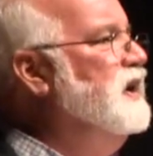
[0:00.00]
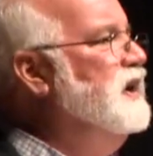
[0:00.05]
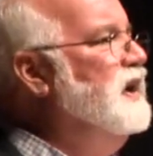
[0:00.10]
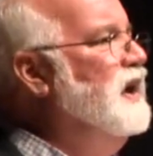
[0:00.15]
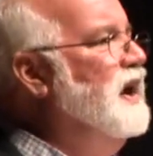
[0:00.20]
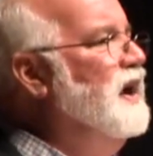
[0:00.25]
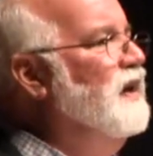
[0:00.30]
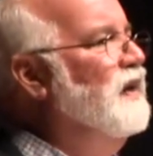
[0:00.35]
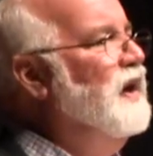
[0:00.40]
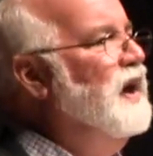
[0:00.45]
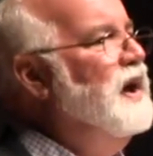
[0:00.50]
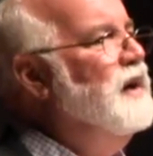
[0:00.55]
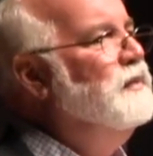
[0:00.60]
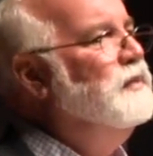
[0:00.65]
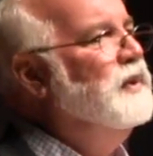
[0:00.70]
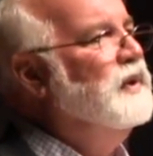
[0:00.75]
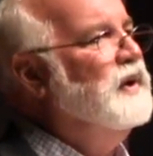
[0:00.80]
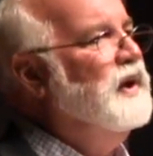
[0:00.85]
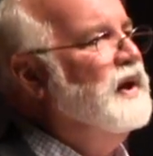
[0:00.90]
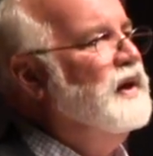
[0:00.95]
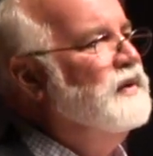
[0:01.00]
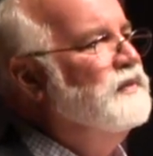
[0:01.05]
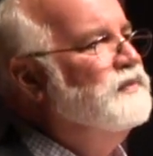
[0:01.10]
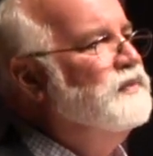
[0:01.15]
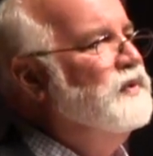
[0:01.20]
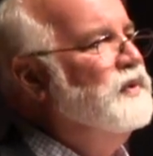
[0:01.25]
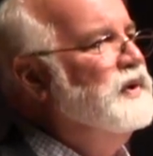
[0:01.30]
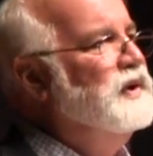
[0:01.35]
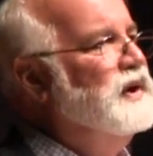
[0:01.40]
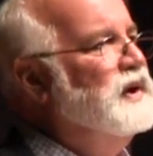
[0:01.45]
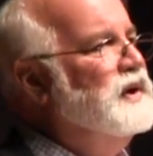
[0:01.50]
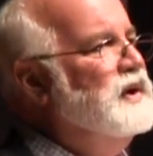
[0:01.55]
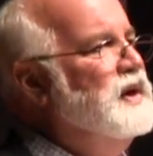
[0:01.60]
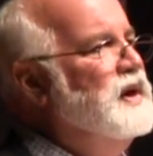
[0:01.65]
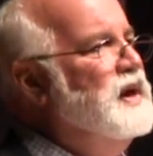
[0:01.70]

in Alhambra, California.